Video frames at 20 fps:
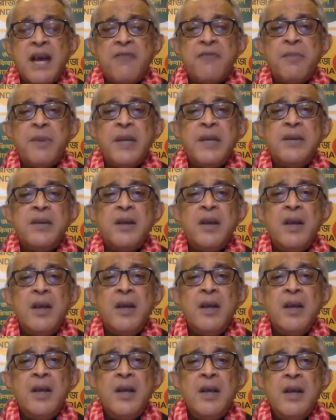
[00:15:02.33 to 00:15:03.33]
government.
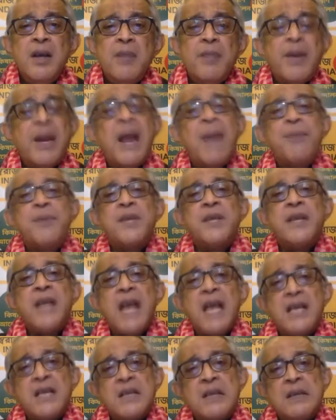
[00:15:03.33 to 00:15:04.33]
Perhaps it
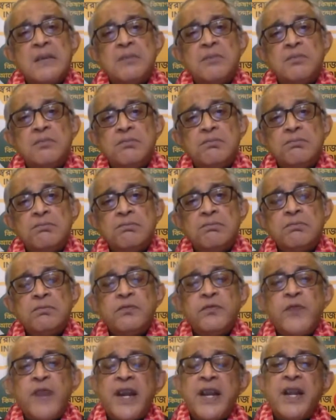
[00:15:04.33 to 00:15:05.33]
has a
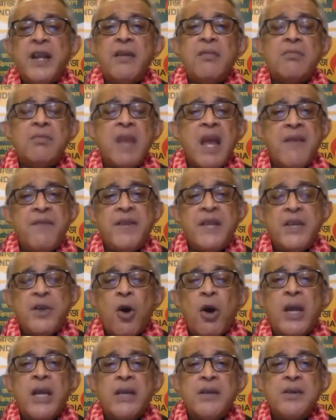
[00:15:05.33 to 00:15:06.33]
very heavy
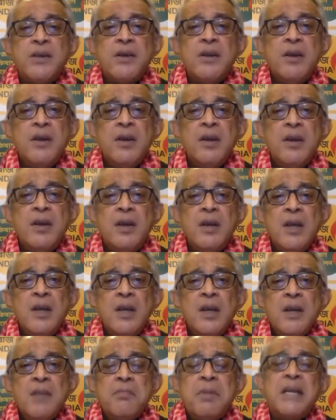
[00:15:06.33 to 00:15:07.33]
docket.
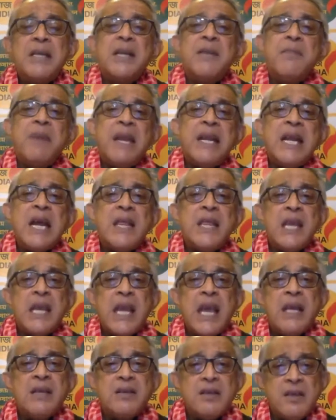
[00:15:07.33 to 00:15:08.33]
But in many
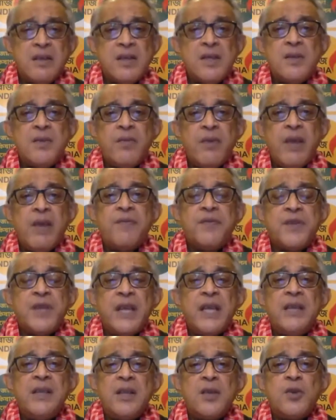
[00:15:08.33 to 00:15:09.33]
other cases, we have
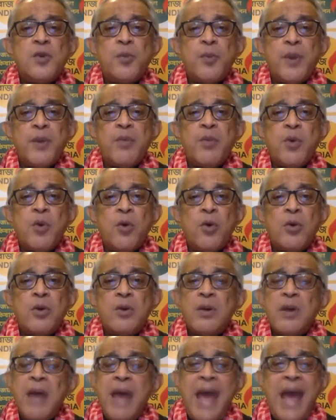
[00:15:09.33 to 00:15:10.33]
seen the Supreme
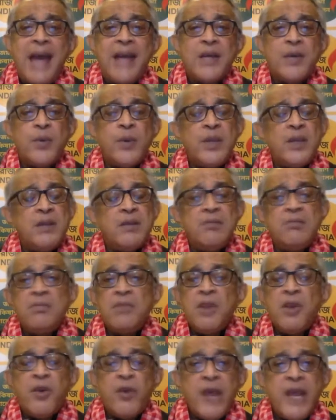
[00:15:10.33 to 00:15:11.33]
Court act with
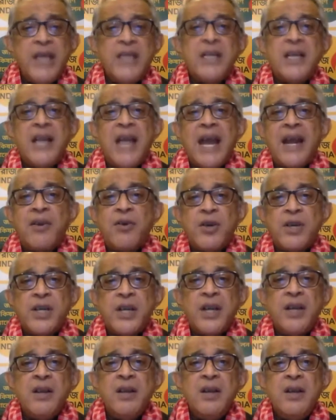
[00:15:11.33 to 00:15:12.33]
great
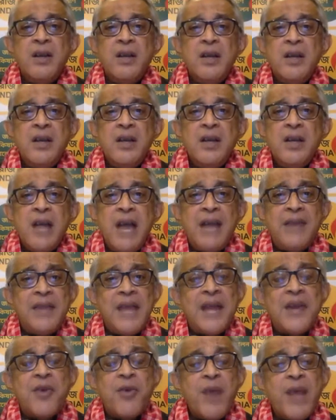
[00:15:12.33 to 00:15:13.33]
alacrity,
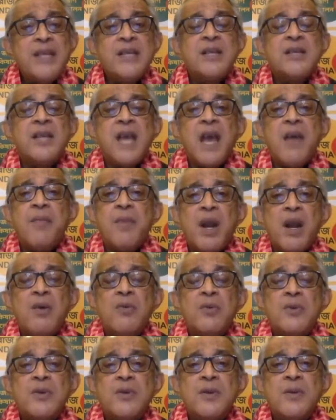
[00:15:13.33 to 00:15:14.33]
and that raises
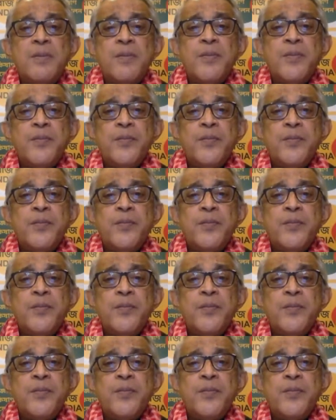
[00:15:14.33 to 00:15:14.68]
eyebrows.